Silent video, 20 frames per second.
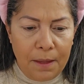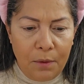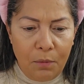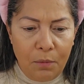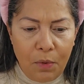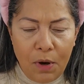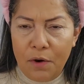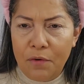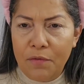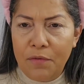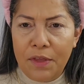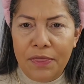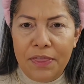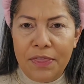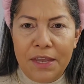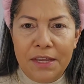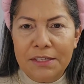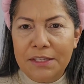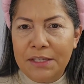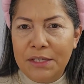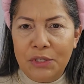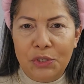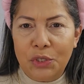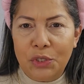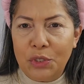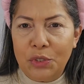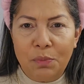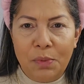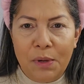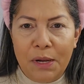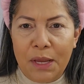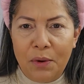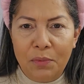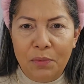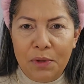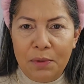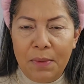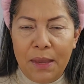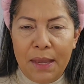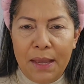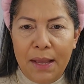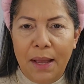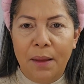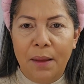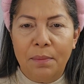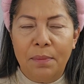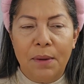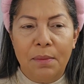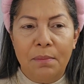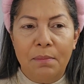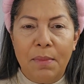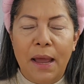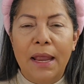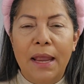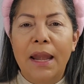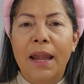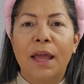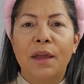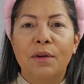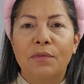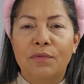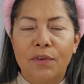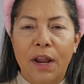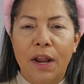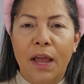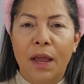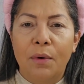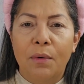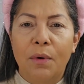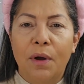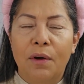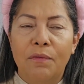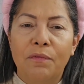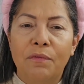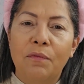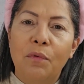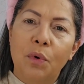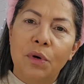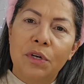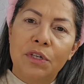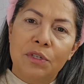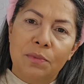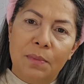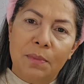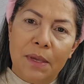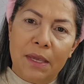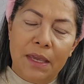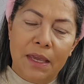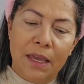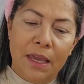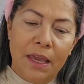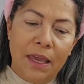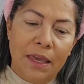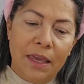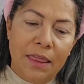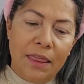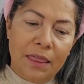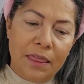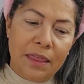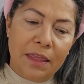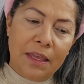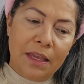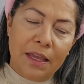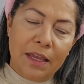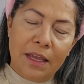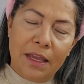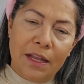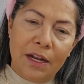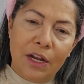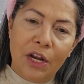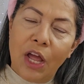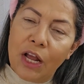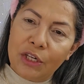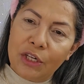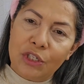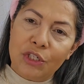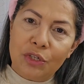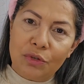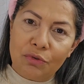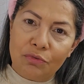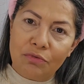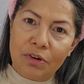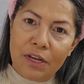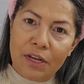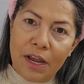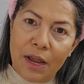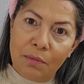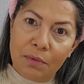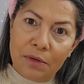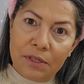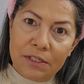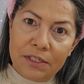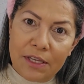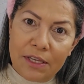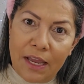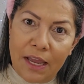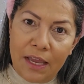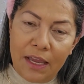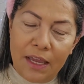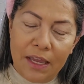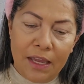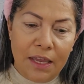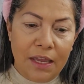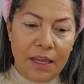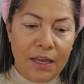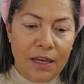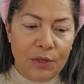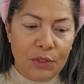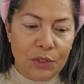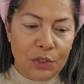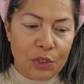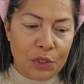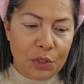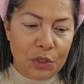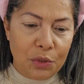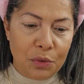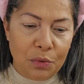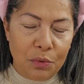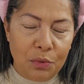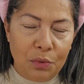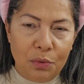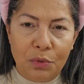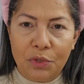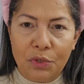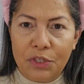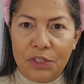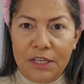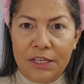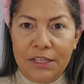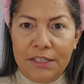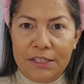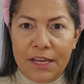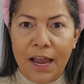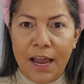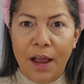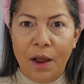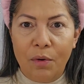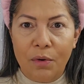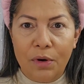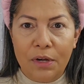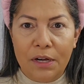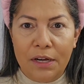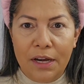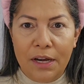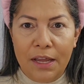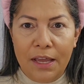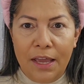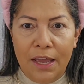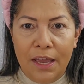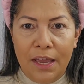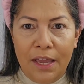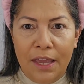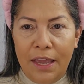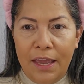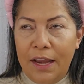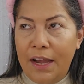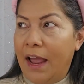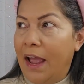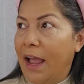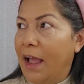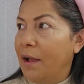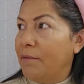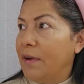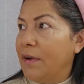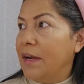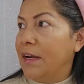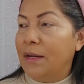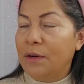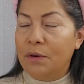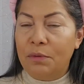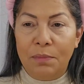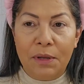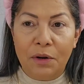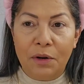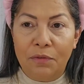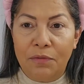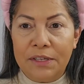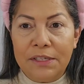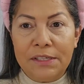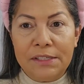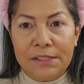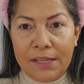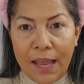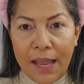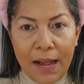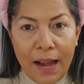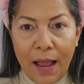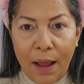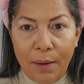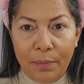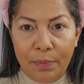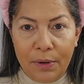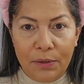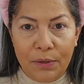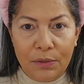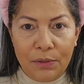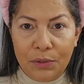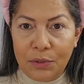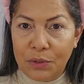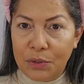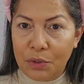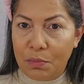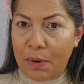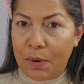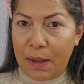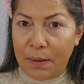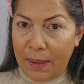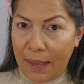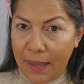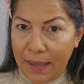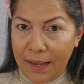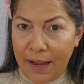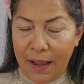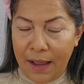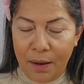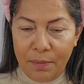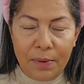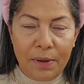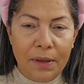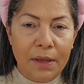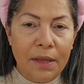one of the things is just playing with makeup. My life now affords me the luxury, I will say, to sit down and have a little bit of a setup to do my makeup,